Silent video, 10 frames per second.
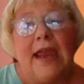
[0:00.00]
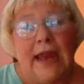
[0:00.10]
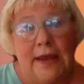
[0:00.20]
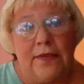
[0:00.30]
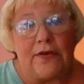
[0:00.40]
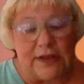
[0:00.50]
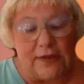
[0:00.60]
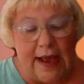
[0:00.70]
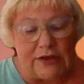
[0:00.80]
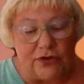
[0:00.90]
in those
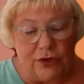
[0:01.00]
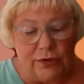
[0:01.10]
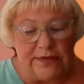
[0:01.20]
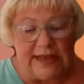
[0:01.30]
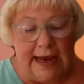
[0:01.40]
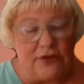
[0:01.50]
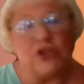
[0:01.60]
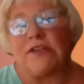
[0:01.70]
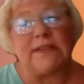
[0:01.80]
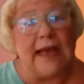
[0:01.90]
classrooms and
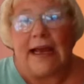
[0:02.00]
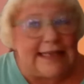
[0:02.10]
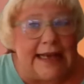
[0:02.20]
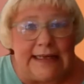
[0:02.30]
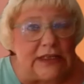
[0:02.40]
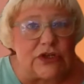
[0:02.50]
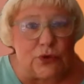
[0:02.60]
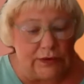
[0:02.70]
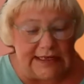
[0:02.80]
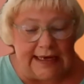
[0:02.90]
just attending
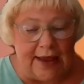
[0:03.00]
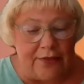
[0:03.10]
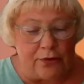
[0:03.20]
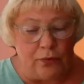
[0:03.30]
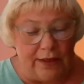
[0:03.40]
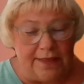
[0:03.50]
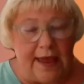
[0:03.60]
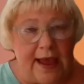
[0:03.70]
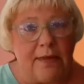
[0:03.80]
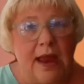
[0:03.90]
school together with them.